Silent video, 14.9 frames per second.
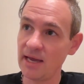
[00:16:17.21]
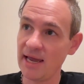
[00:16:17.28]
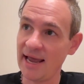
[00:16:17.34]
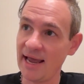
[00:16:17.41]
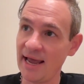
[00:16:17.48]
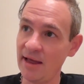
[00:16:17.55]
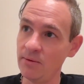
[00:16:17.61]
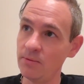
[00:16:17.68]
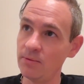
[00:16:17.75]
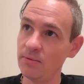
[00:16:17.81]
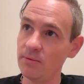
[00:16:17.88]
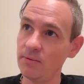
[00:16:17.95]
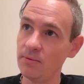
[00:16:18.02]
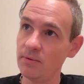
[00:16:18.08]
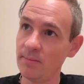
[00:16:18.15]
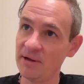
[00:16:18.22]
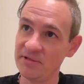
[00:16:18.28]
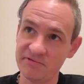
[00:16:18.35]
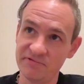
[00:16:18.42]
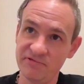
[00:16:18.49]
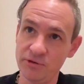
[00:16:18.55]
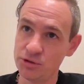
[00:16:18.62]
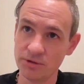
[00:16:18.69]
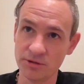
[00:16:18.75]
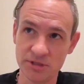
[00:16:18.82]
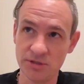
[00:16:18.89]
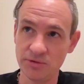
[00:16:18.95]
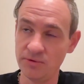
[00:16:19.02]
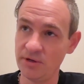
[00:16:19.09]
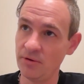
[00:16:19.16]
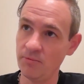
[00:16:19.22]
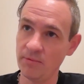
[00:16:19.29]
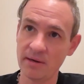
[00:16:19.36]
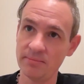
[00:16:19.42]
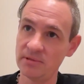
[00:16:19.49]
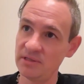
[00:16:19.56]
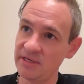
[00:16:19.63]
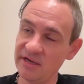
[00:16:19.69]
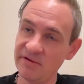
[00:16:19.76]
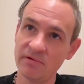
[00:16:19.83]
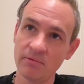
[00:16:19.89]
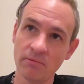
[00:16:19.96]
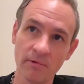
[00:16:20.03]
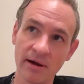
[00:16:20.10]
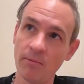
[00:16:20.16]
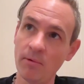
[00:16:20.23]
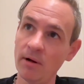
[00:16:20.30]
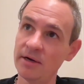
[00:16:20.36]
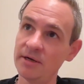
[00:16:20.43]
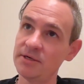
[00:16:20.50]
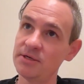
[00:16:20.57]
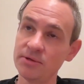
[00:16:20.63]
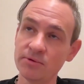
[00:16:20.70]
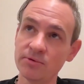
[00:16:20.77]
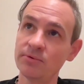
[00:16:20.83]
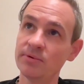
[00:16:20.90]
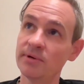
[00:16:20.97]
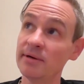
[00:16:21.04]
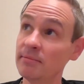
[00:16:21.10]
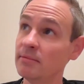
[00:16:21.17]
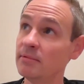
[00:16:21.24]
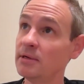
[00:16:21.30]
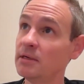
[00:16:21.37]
and about the future of the studio and what I believed and what I wanted to do and